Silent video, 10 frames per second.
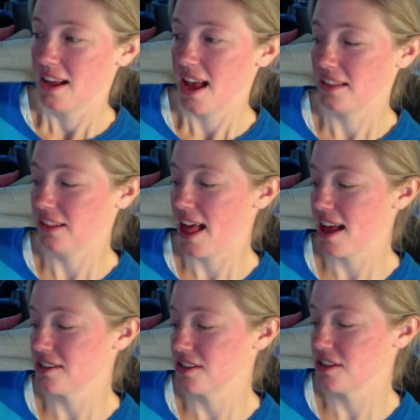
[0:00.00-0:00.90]
At
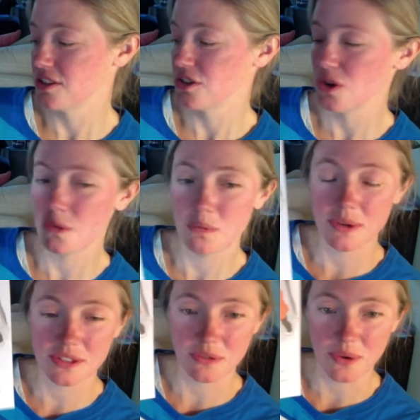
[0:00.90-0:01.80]
last the soup
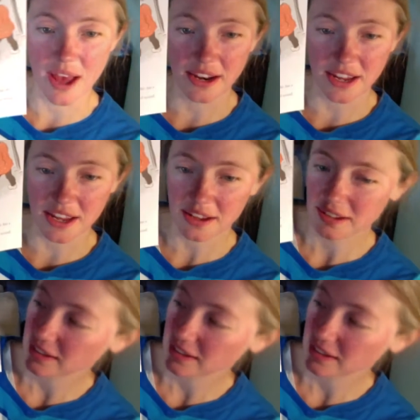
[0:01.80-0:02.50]
was ready.